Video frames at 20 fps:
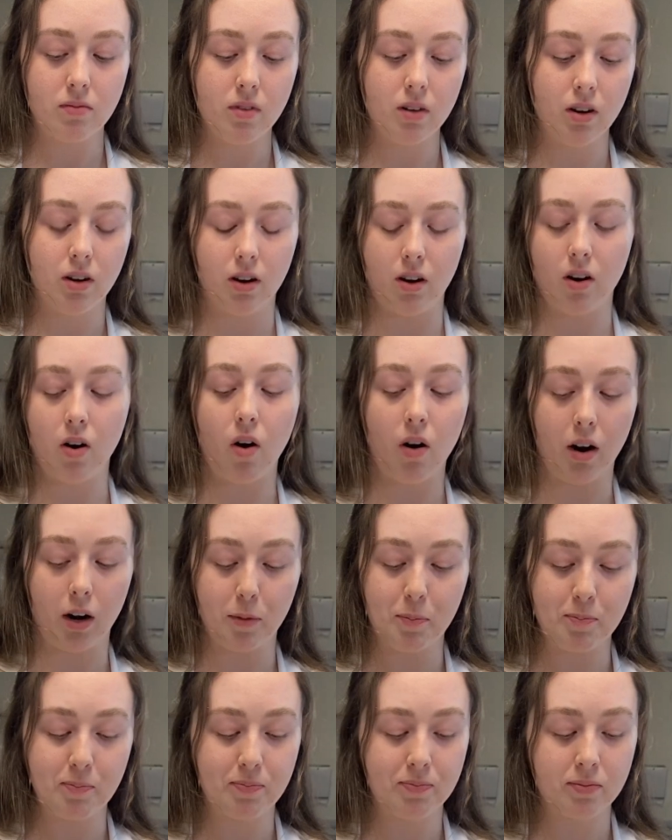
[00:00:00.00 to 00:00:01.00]
or
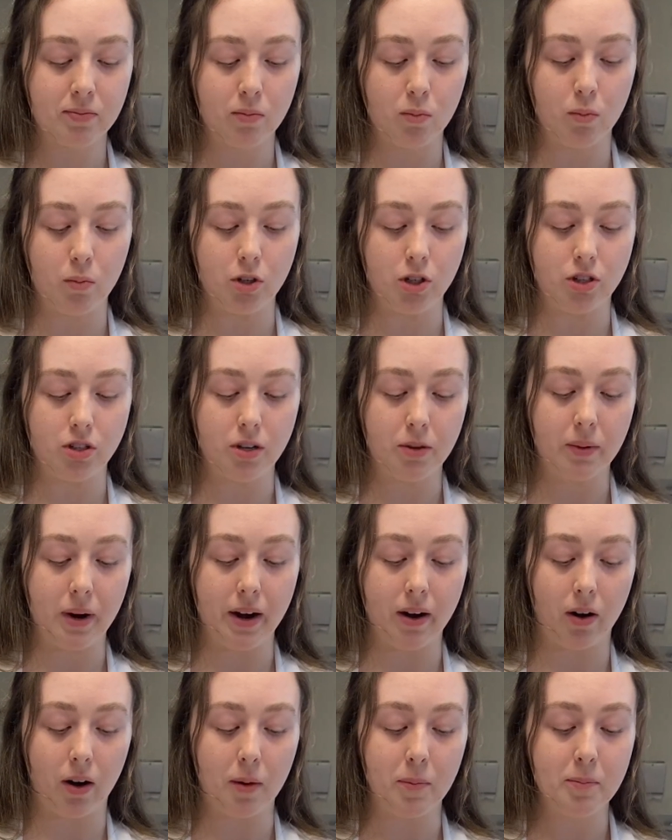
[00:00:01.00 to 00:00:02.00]
arm, which is their
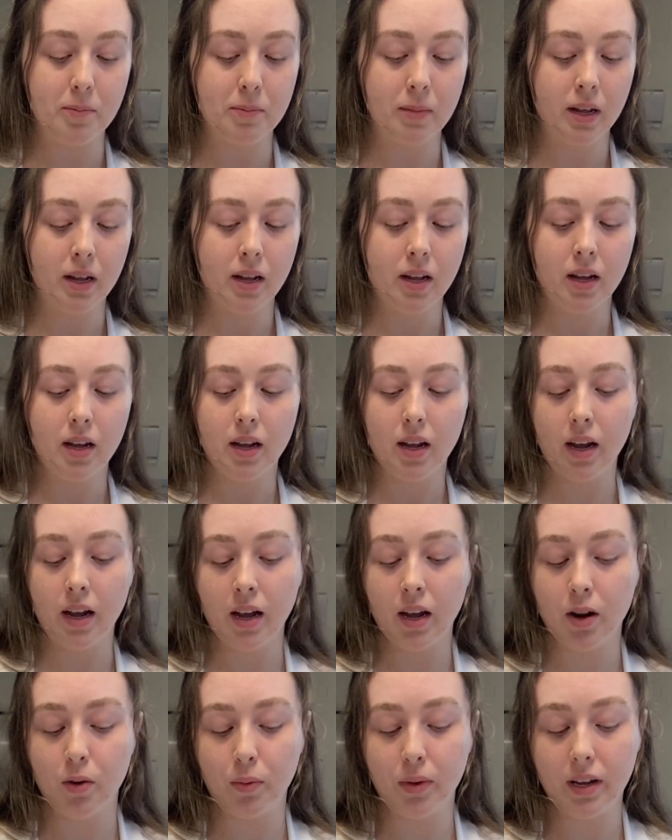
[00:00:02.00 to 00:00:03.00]
right arm,
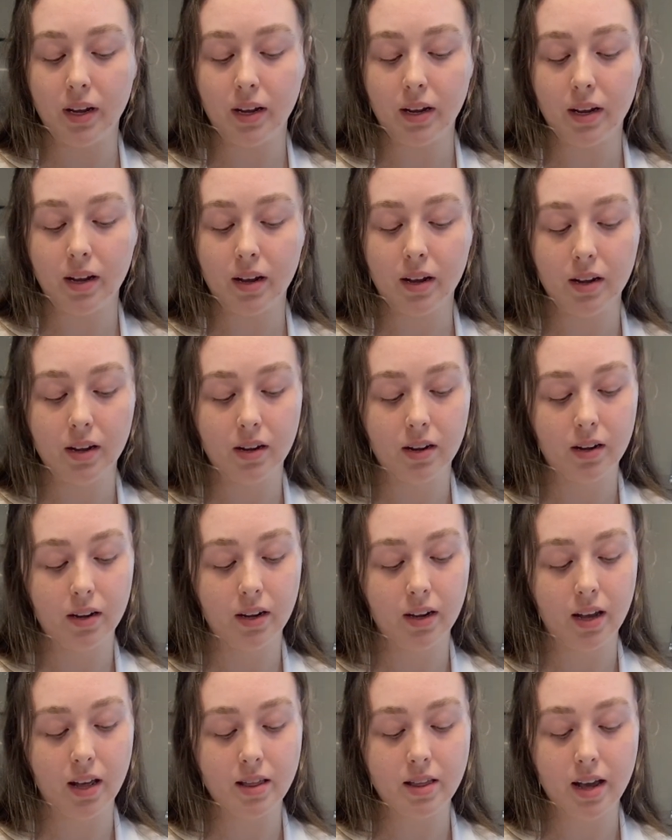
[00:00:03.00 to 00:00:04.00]
and we
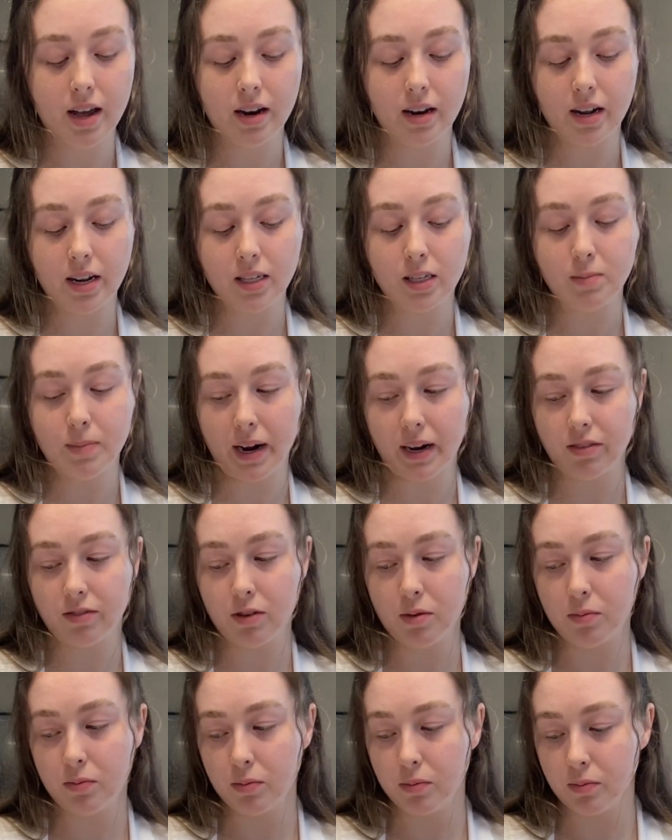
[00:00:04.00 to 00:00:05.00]
can then inspect
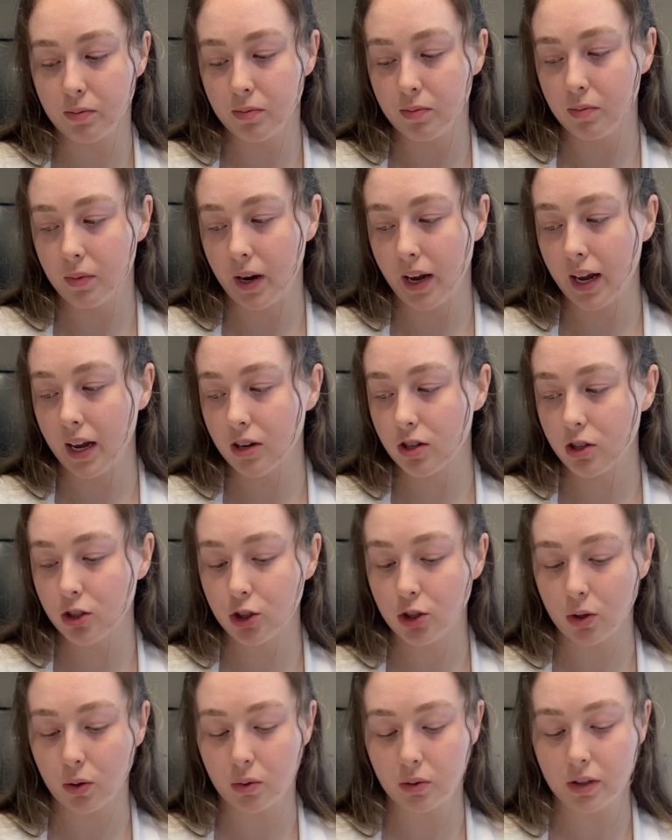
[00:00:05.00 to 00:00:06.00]
from hand to
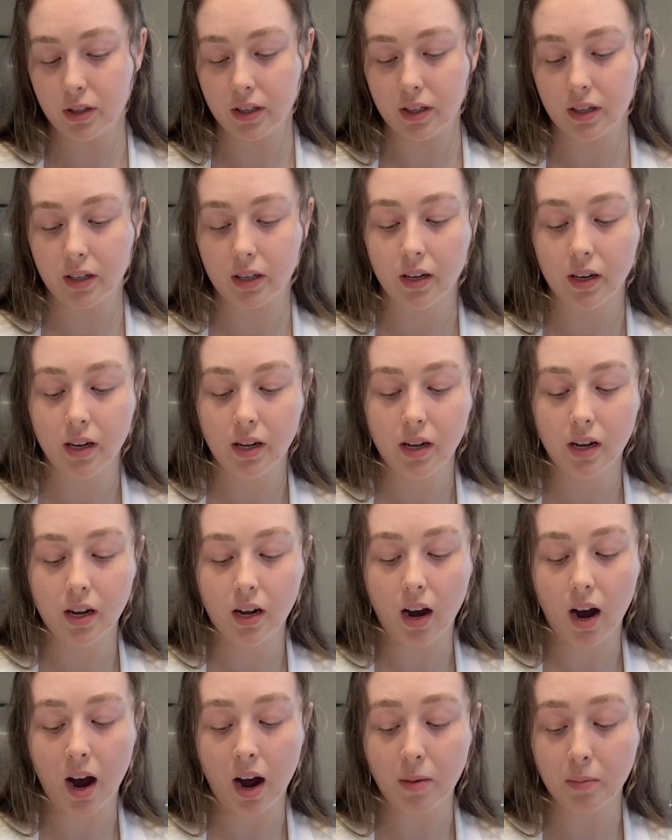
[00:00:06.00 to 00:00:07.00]
shoulder.
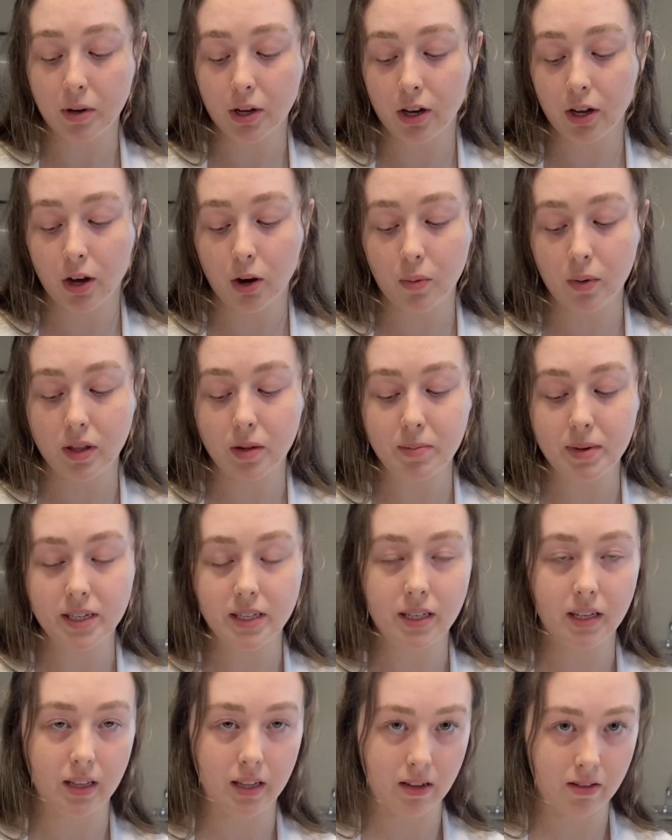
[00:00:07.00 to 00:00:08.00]
I'm going to go with the
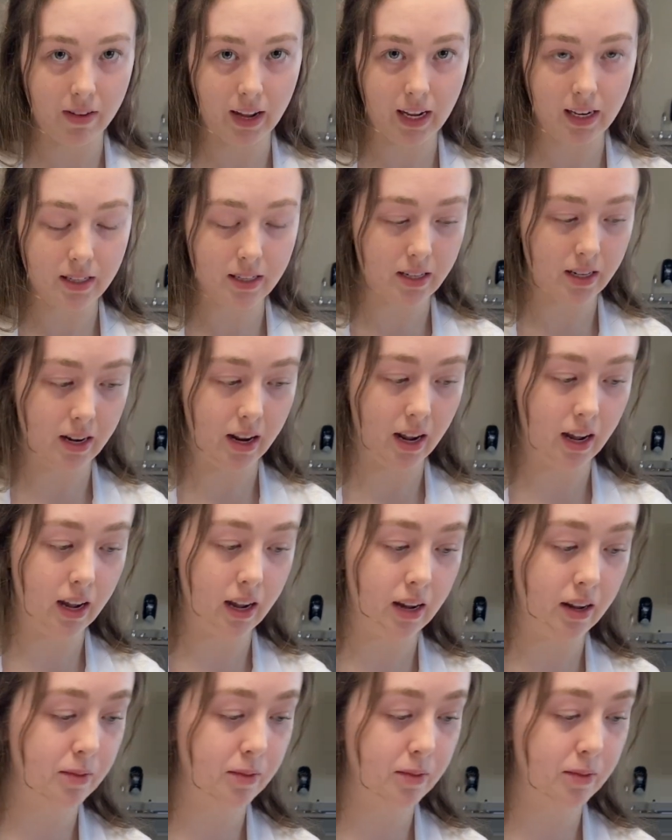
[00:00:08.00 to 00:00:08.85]
basilic vein today.